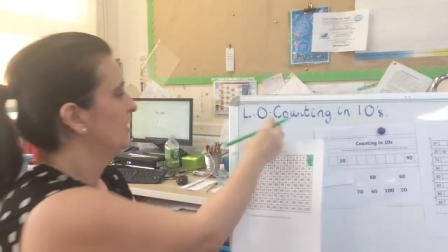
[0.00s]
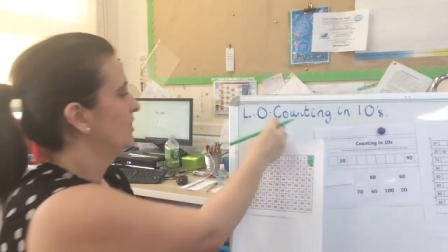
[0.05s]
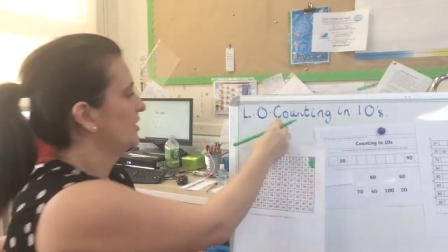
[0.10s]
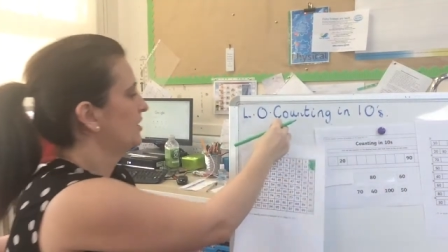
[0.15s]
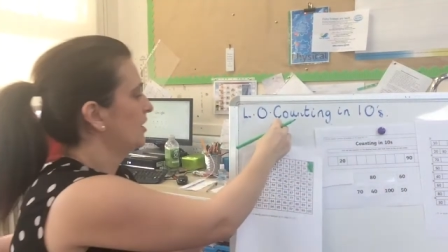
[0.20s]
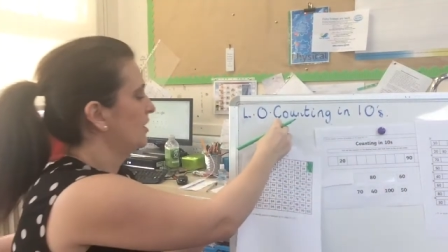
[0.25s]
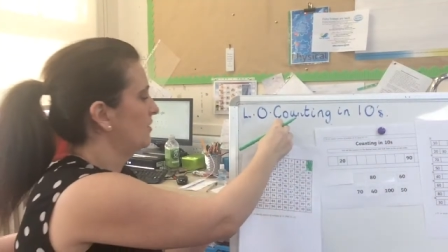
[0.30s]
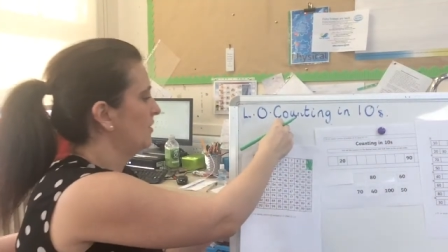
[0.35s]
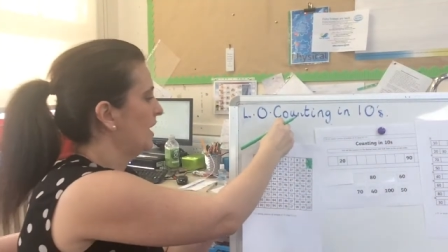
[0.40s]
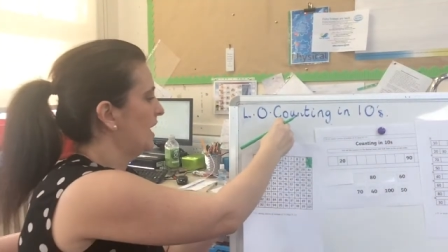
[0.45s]

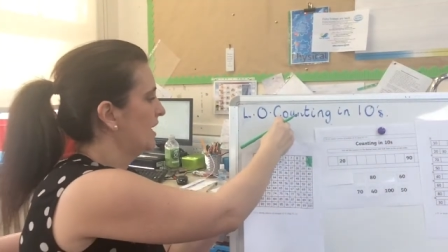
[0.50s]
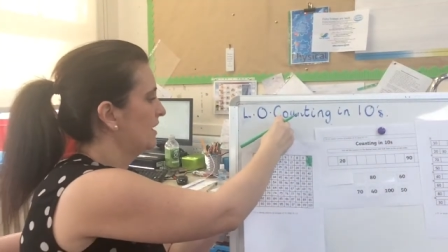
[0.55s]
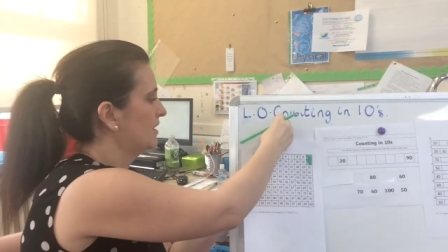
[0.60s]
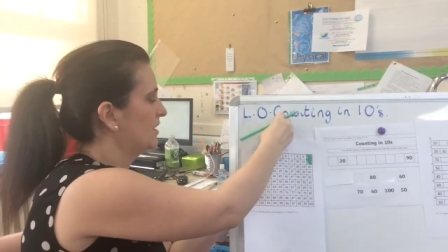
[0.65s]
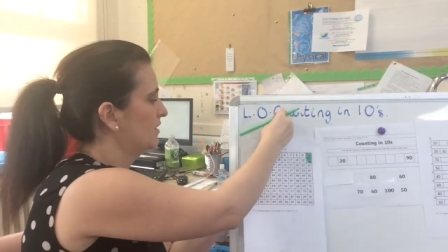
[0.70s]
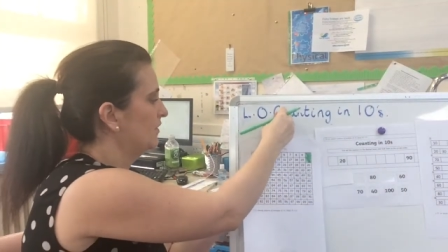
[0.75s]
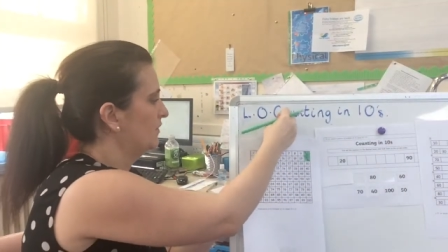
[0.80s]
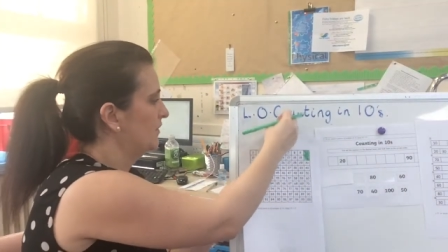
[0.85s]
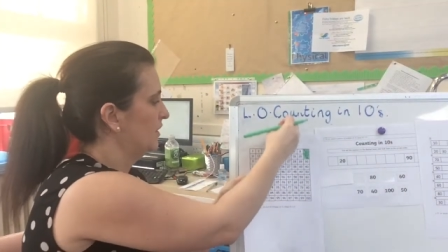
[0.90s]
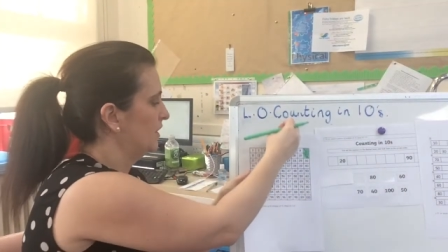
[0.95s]
So that's
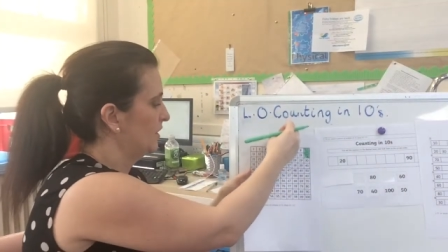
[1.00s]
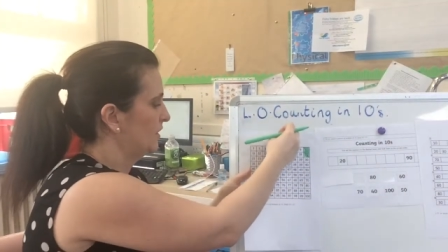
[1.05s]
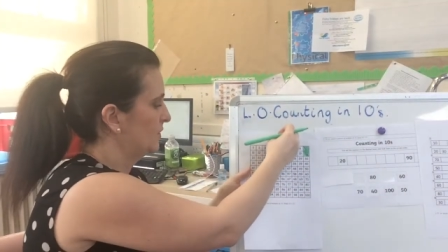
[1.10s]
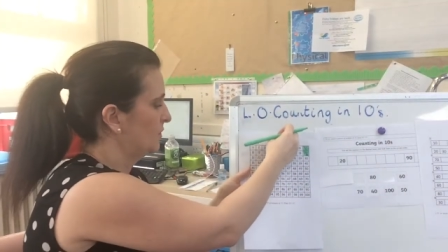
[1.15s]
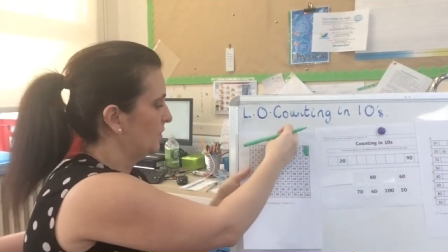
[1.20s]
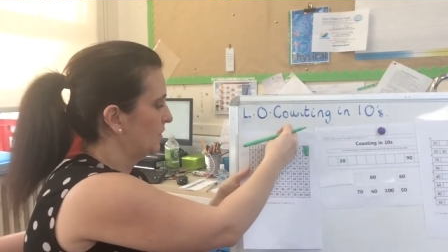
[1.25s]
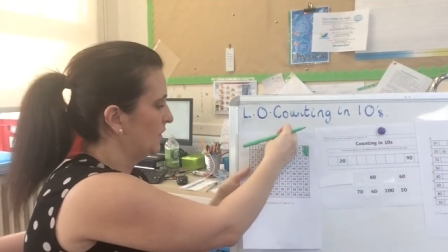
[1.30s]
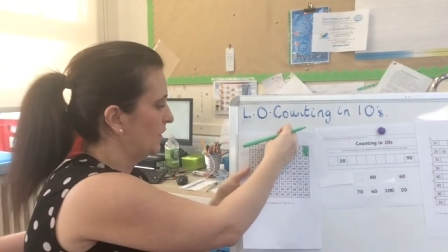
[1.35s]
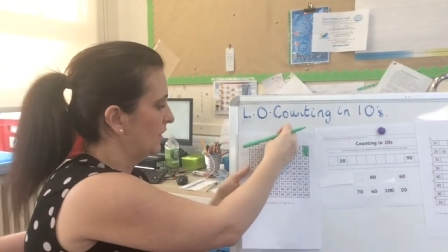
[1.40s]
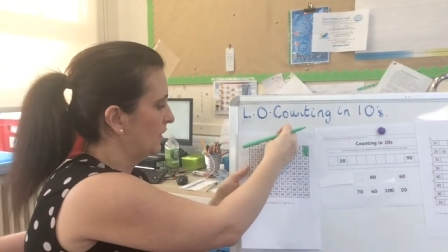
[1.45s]
the first
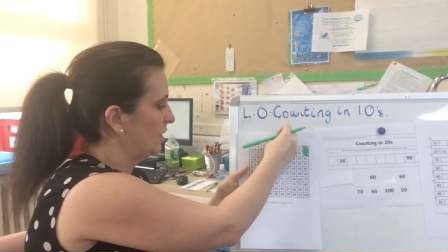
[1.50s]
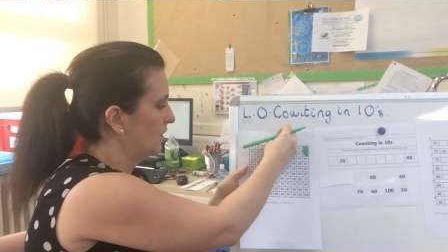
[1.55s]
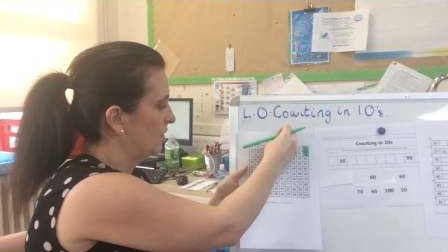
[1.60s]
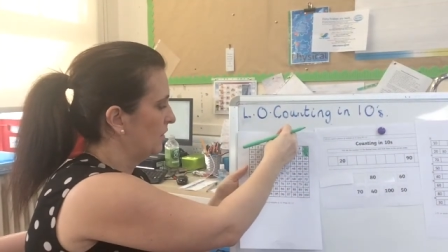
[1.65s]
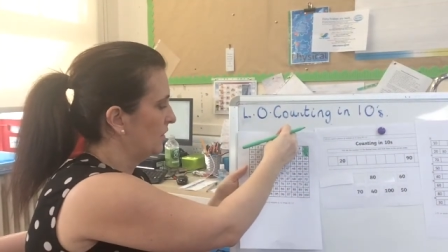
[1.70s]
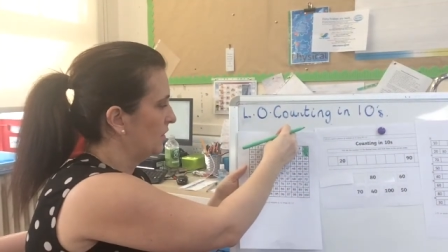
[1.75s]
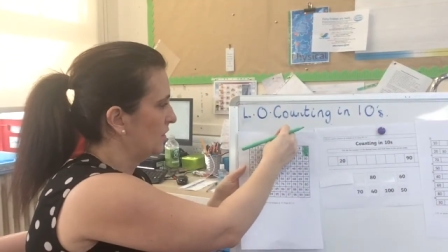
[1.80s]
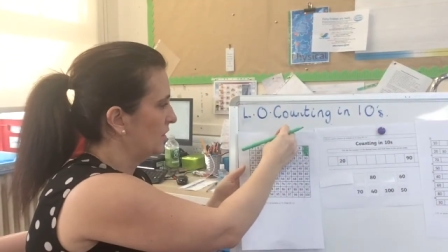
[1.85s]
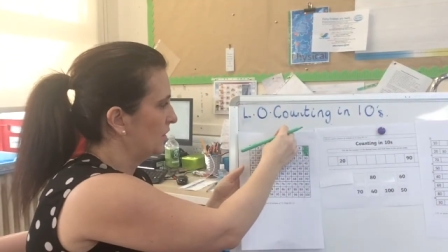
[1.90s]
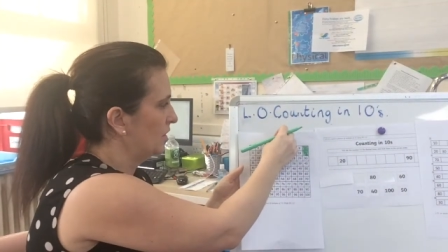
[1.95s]
one that you
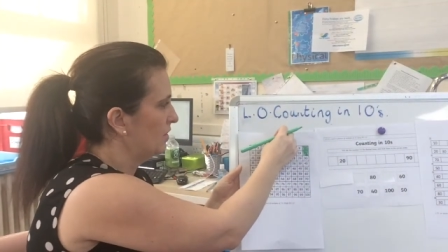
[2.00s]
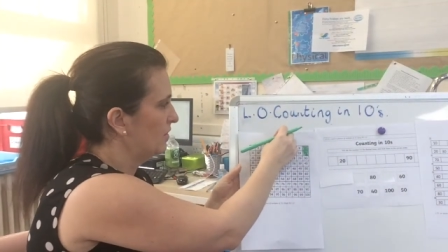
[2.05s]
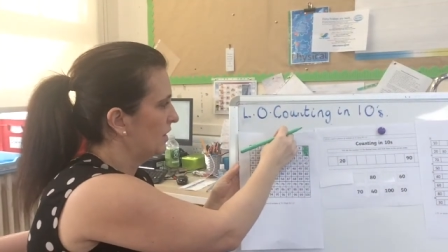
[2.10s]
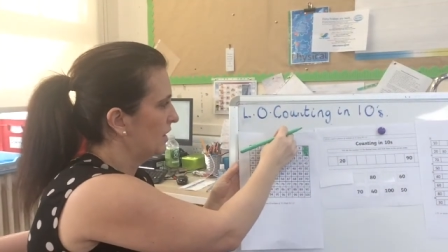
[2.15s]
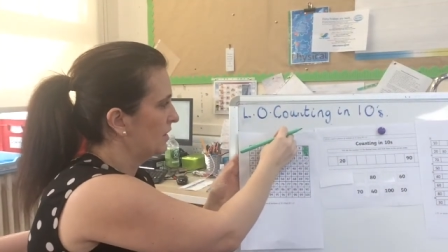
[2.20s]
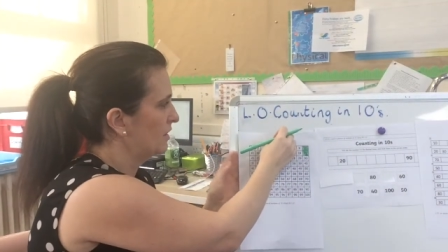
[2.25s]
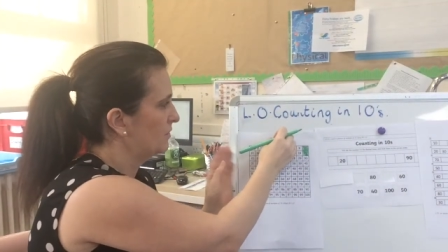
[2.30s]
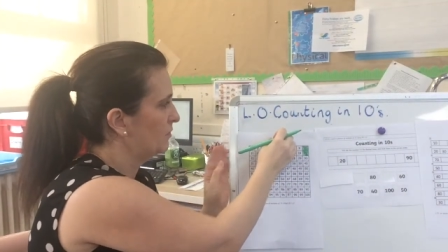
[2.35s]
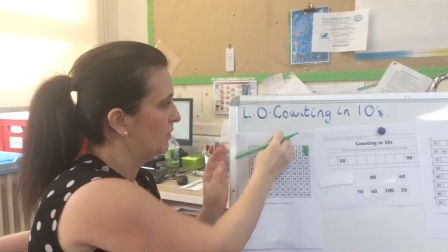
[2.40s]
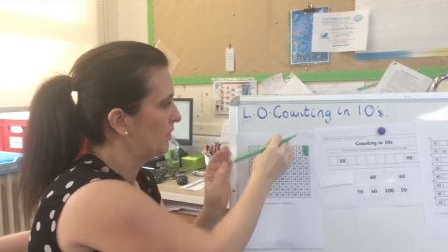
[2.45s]
could do.
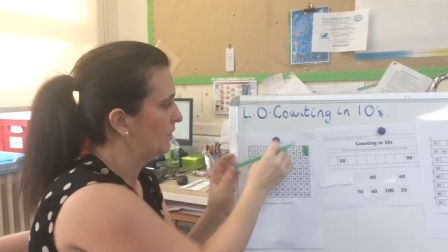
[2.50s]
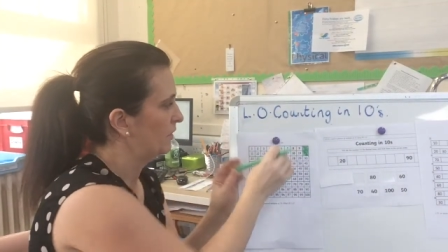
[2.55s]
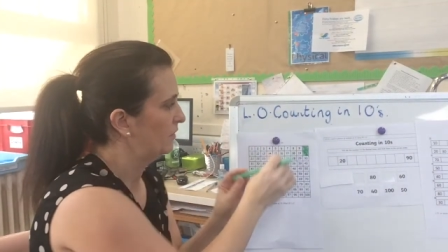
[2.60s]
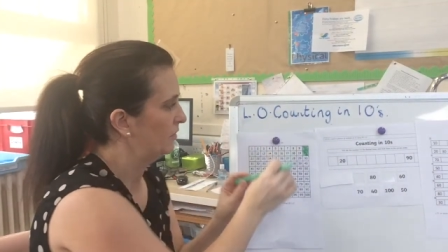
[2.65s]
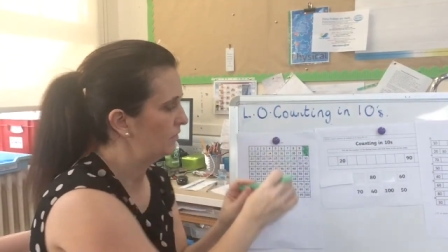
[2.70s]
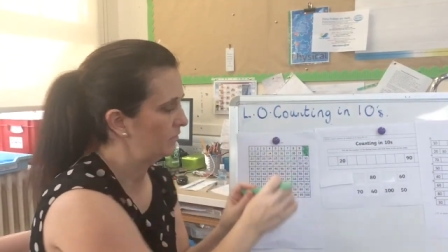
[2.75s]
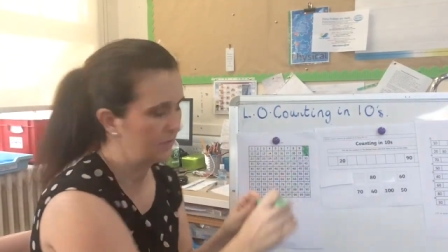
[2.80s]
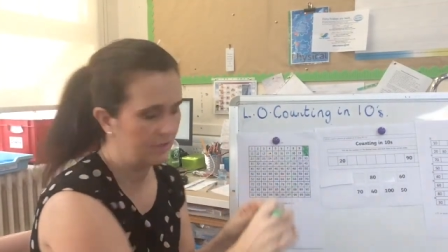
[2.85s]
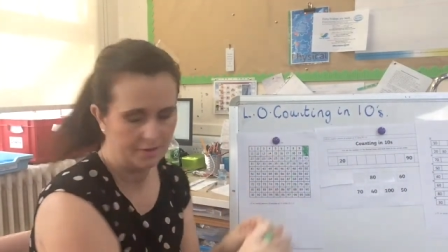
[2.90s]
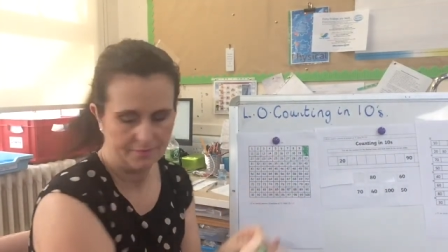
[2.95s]
That's
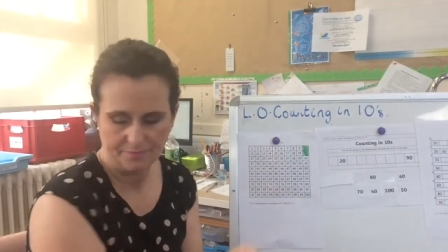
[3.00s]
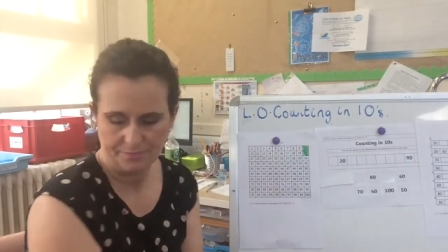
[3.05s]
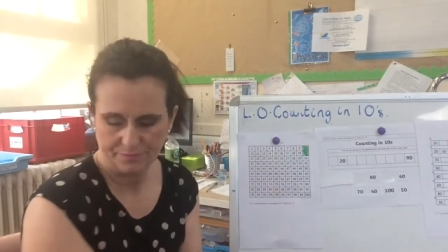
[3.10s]
mild.